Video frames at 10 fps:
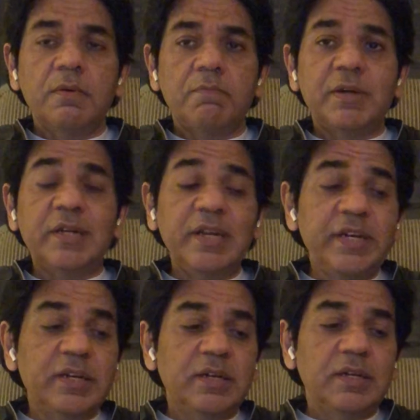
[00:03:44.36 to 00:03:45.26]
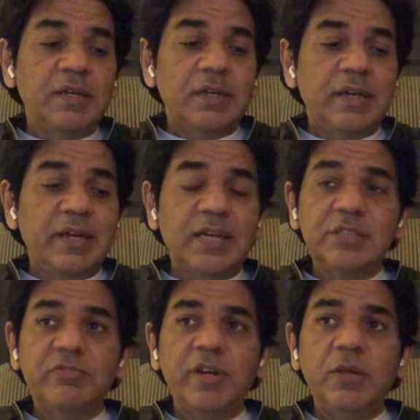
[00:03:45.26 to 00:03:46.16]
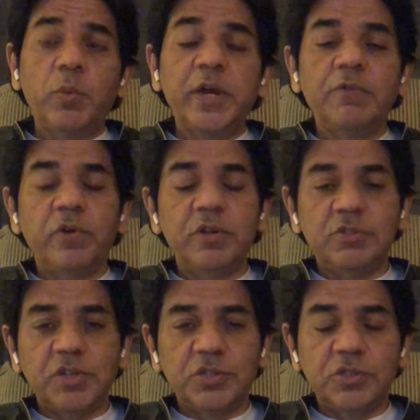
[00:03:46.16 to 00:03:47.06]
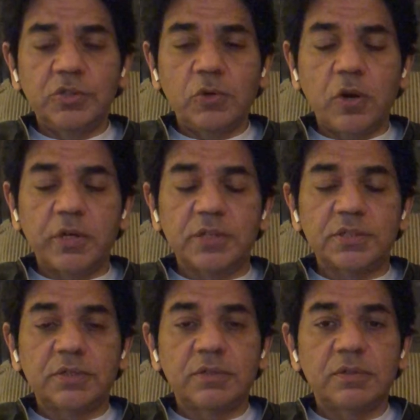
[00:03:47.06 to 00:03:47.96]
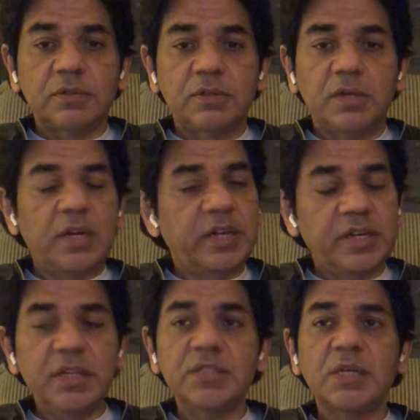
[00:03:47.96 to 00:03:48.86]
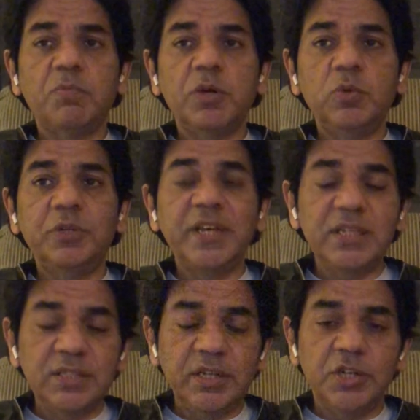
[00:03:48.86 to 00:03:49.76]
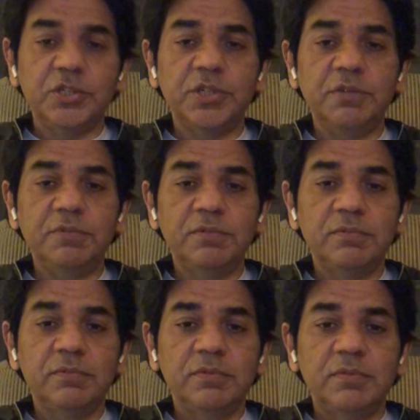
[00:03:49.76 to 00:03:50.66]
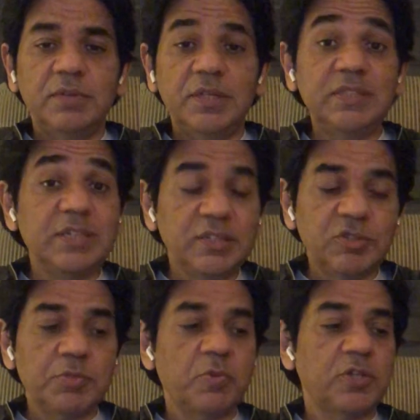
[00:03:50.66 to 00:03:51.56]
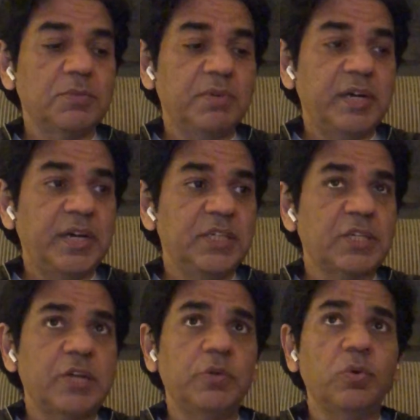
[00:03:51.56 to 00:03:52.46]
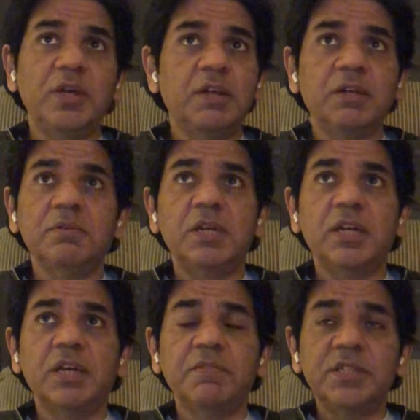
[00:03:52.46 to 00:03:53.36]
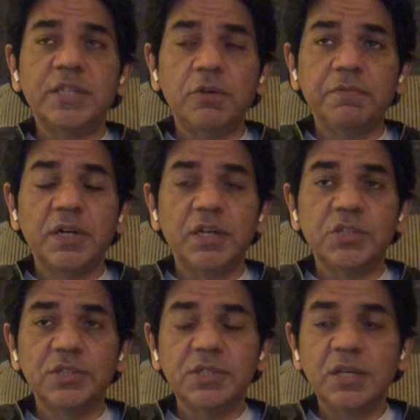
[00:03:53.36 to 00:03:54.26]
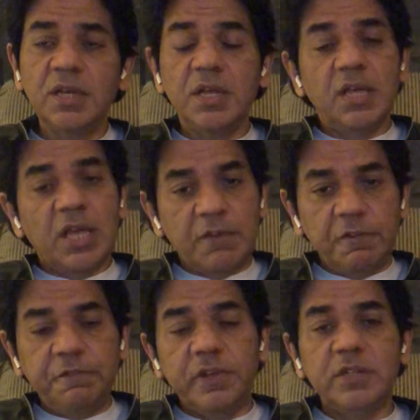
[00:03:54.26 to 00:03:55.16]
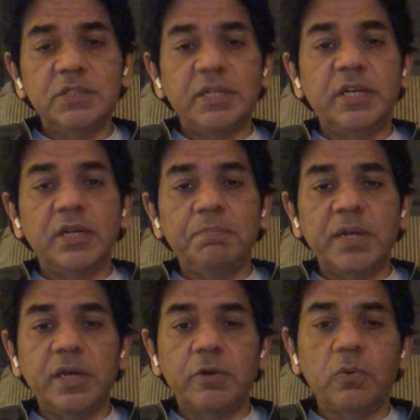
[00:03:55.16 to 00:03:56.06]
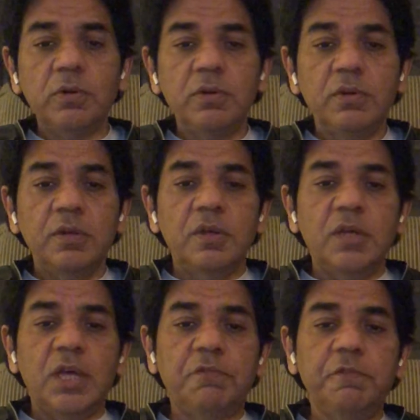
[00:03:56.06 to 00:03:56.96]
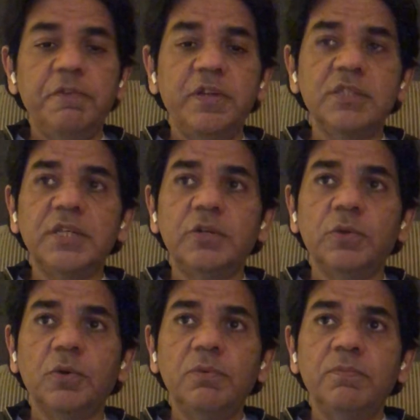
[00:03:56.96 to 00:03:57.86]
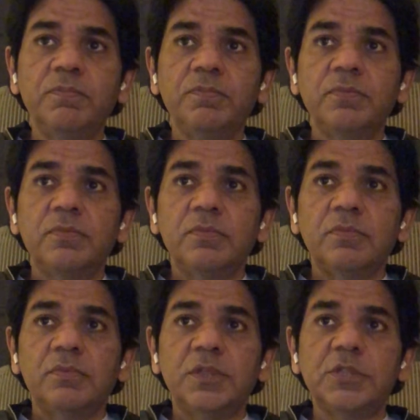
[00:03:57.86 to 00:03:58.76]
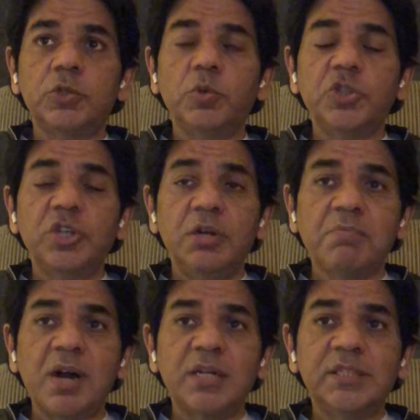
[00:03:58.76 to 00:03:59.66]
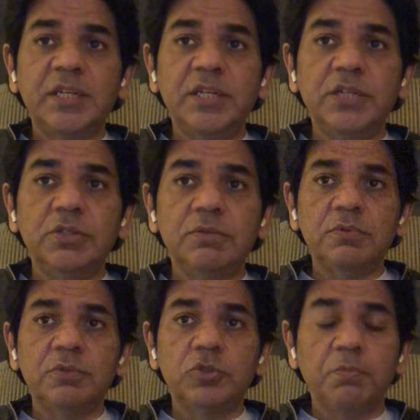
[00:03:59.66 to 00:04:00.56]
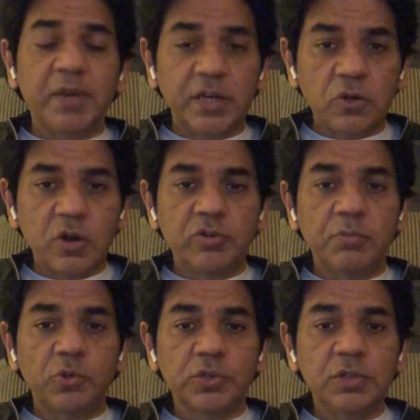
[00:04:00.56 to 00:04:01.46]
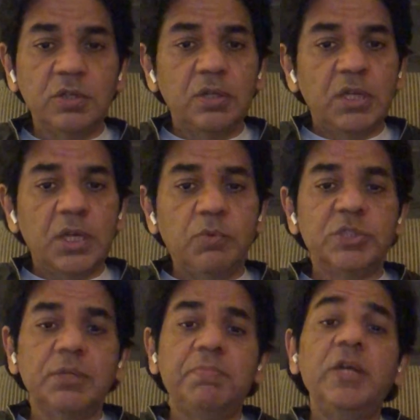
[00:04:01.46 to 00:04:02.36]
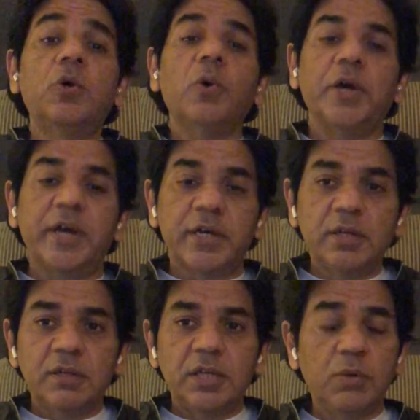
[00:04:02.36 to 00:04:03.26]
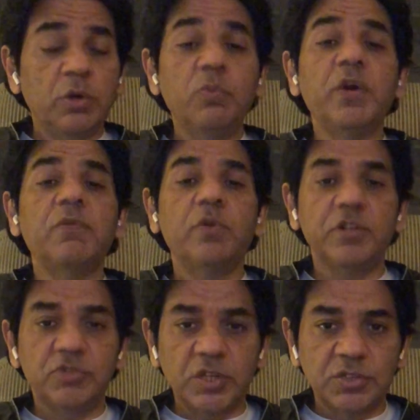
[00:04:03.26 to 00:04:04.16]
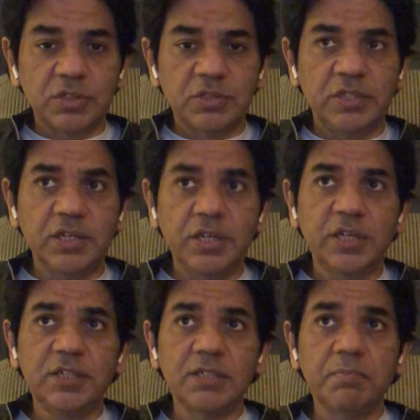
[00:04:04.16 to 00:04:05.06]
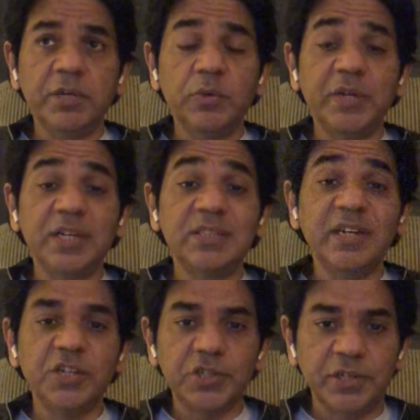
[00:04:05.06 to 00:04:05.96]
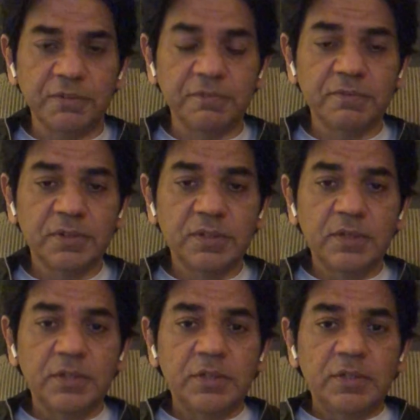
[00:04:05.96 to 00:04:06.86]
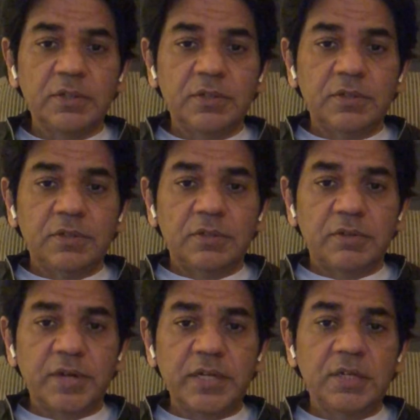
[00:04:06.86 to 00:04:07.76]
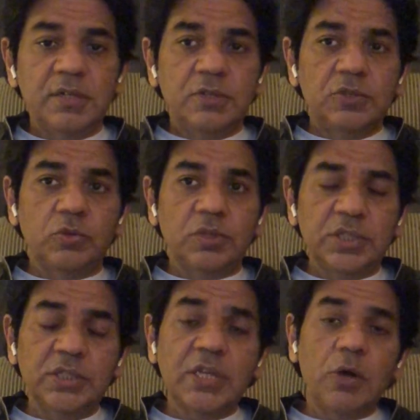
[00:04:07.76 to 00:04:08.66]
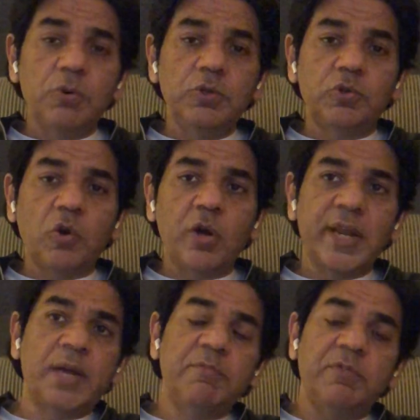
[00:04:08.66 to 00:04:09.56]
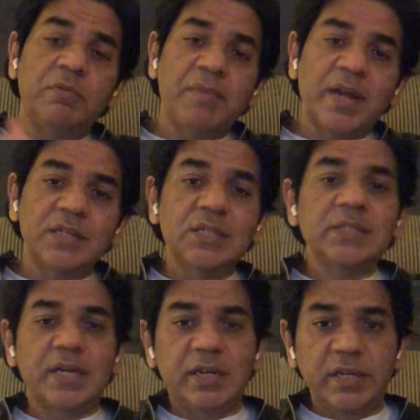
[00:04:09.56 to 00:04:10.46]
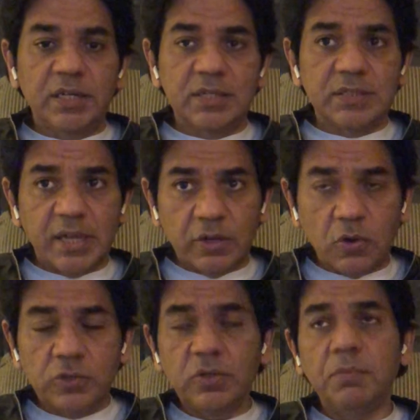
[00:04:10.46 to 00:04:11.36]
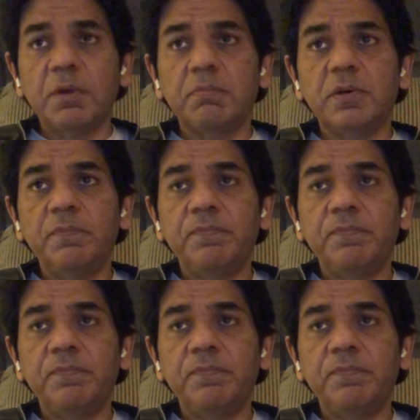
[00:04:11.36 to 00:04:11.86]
But a leader, he doesn't really wait for instructions or orders. A leader is someone who takes the initiative. He seeks responsibilities and, in a given set of conditions, if he feels that he can play a role, if he feels that, the situation demands that he should make a contribution, he would simply go ahead. He wouldn't wait for instructions. He's somebody who takes the initiative, right? So this is how you draw a line between managers and leaders. And also remember,